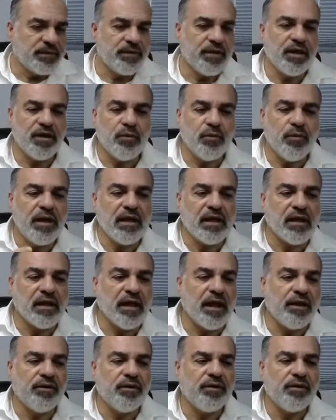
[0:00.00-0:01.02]
Then a week
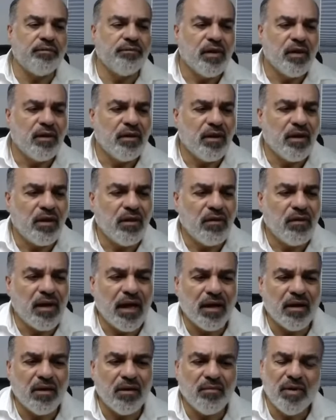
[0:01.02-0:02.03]
later, they go
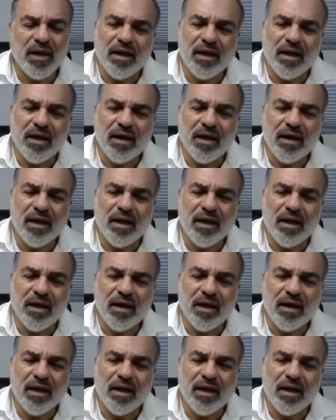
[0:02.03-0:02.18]
like, oh, my